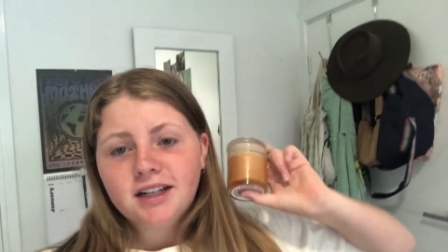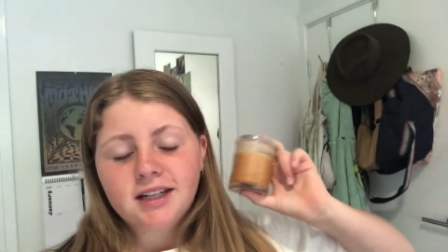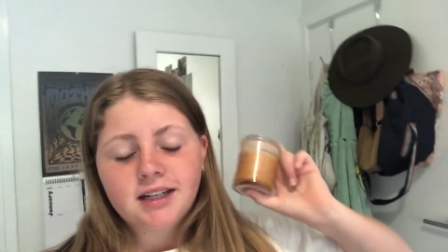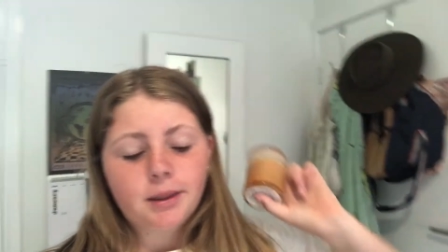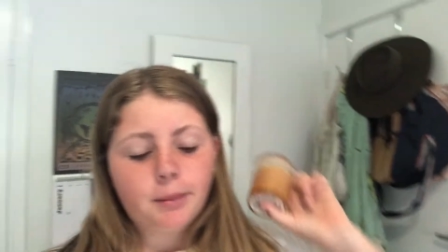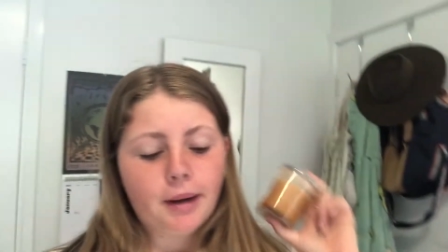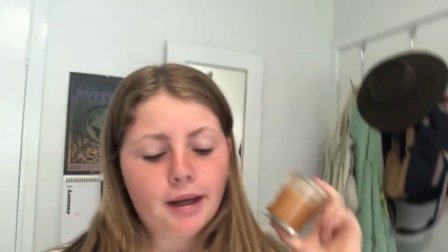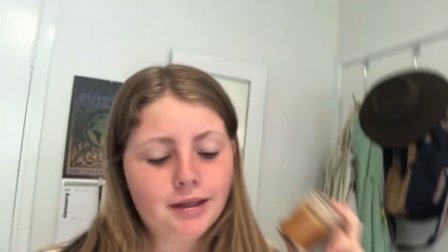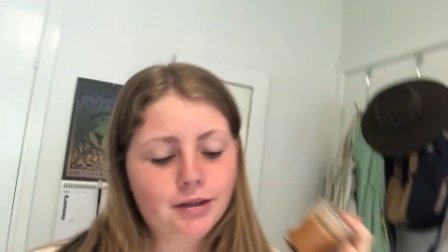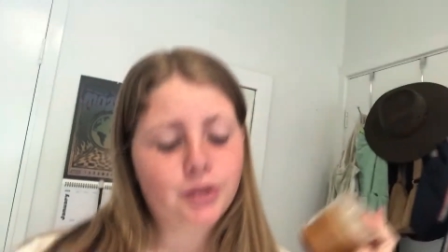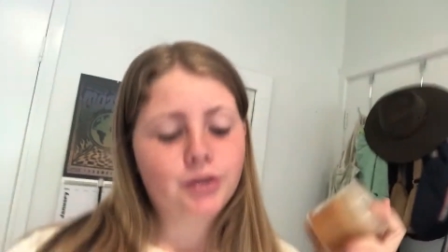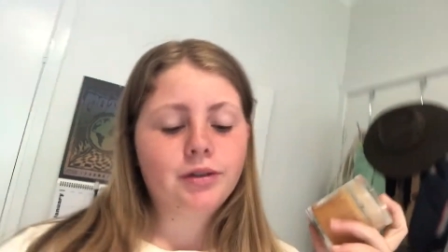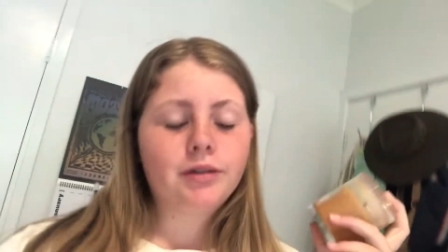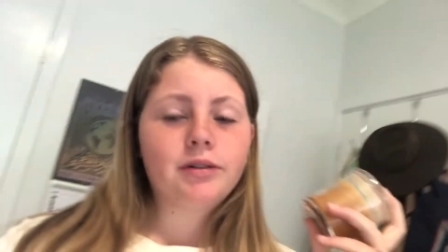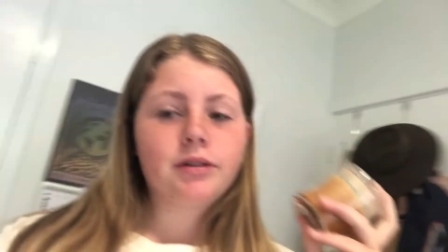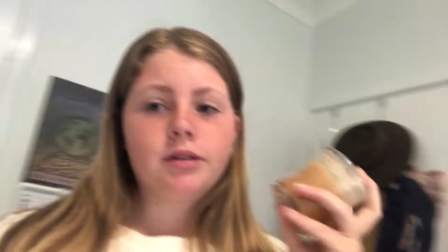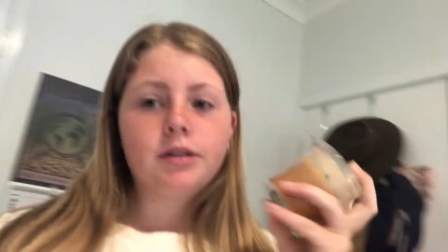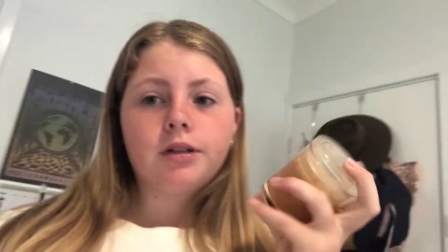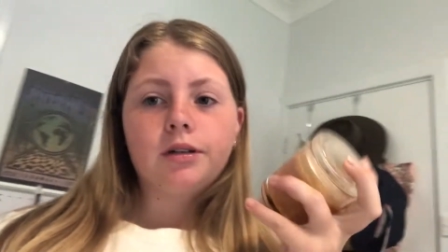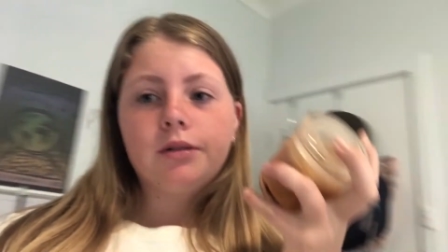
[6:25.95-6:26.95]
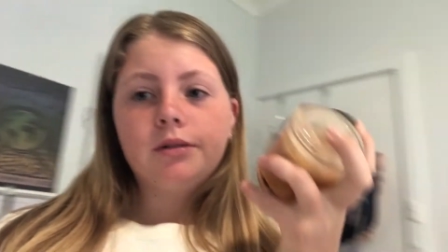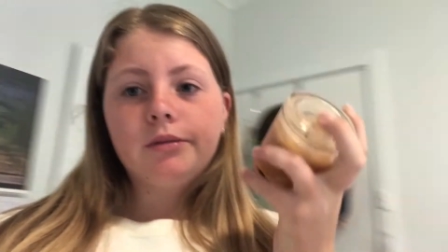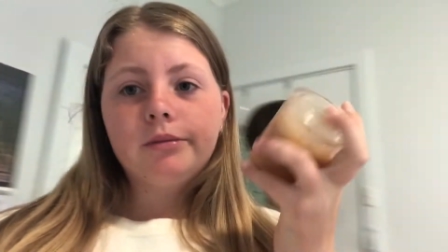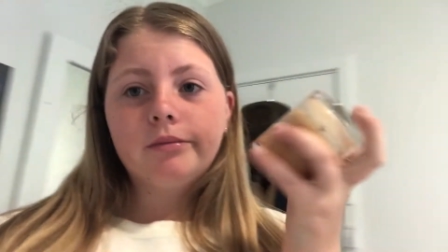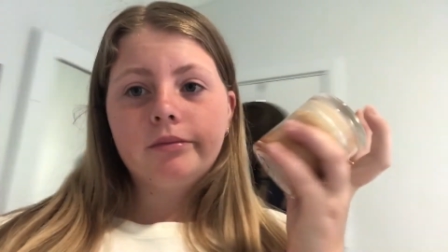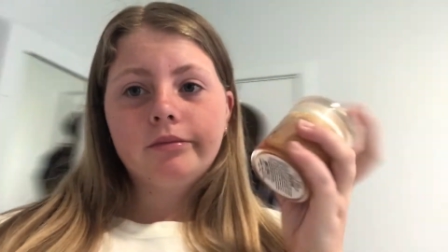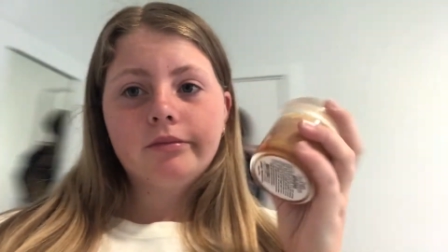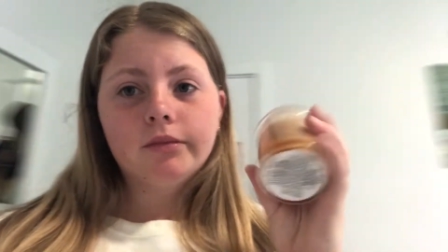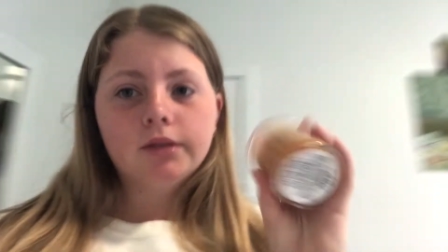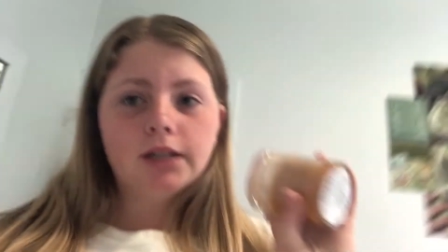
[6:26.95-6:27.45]
any matches
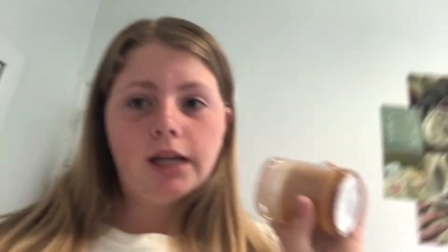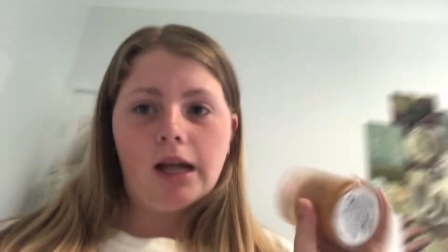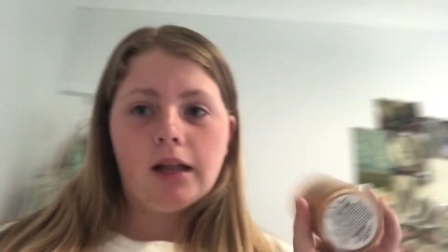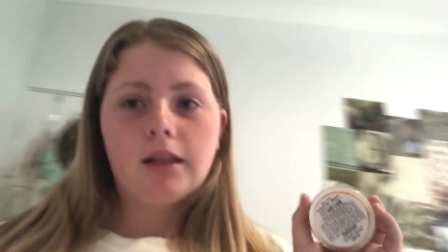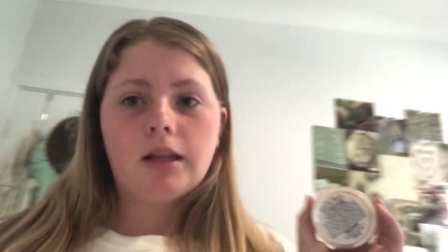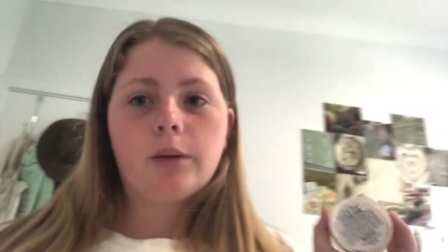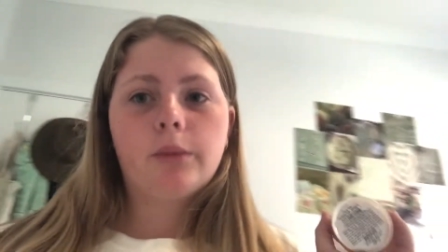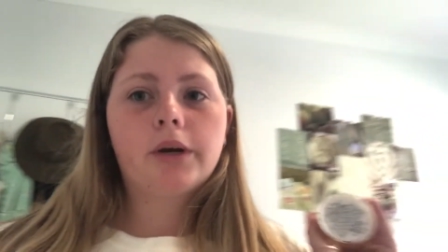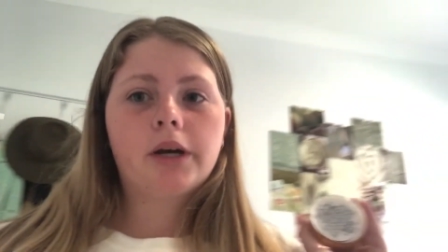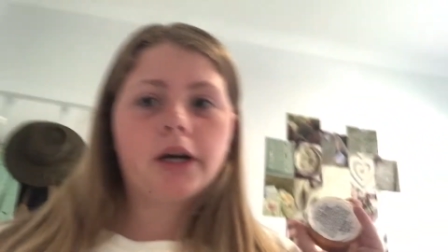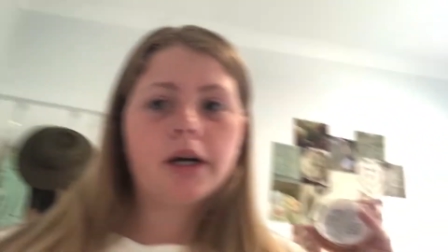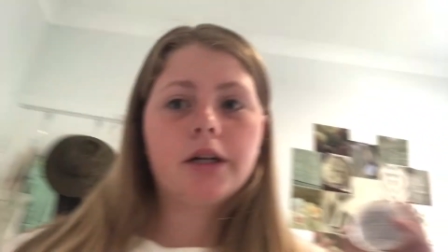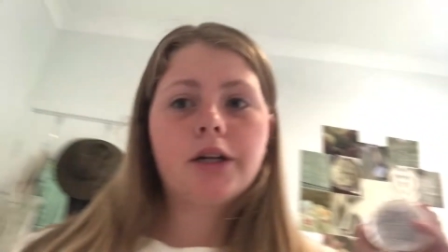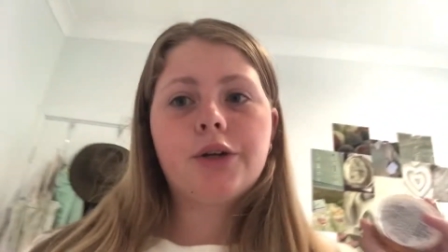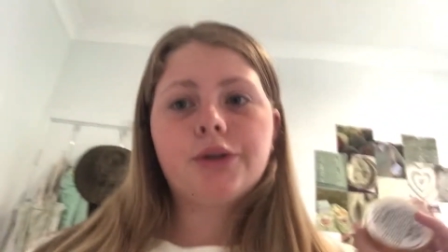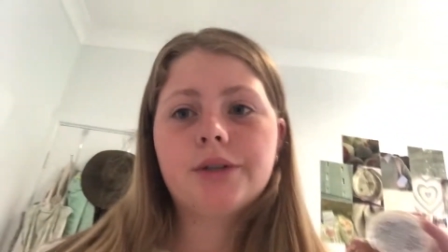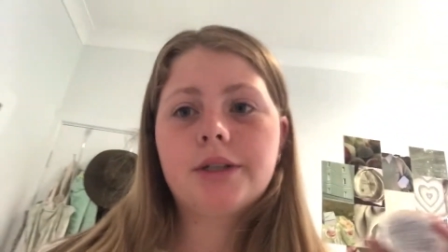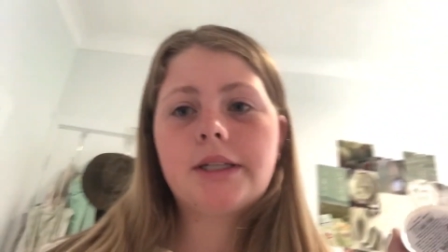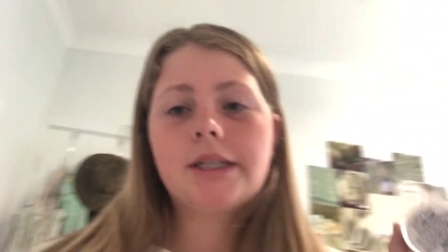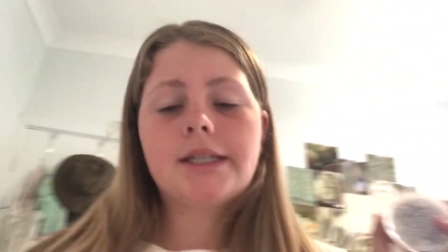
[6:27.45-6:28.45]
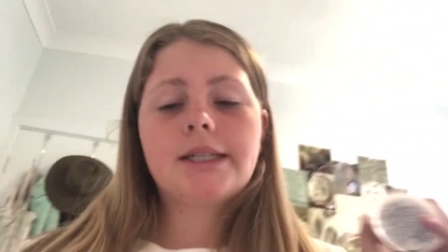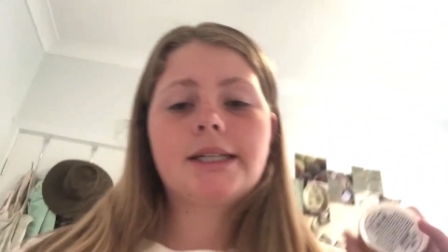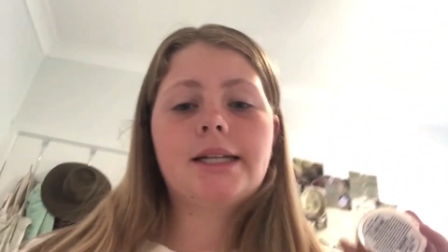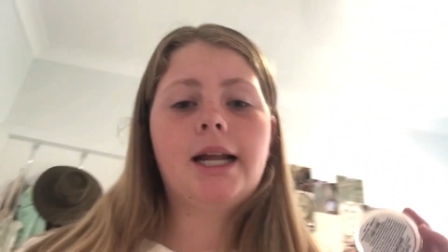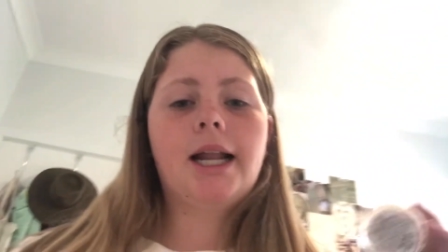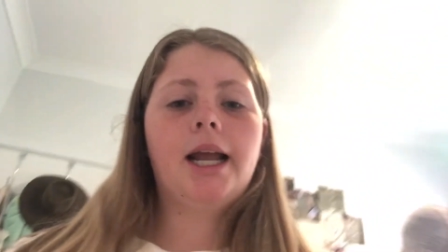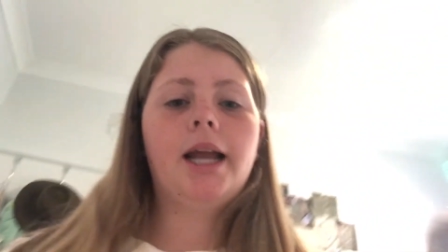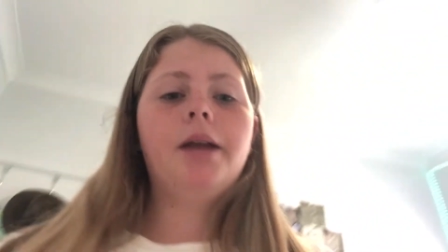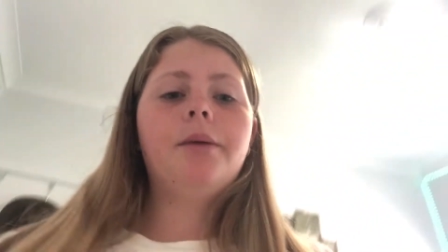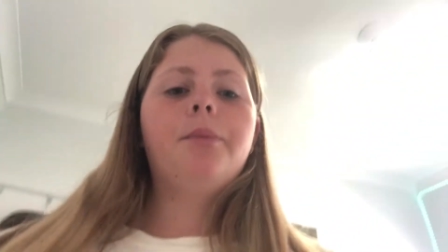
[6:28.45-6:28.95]
so sadly we can't use this
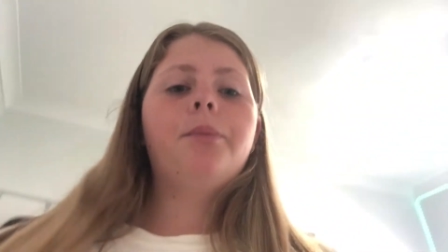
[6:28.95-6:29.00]
today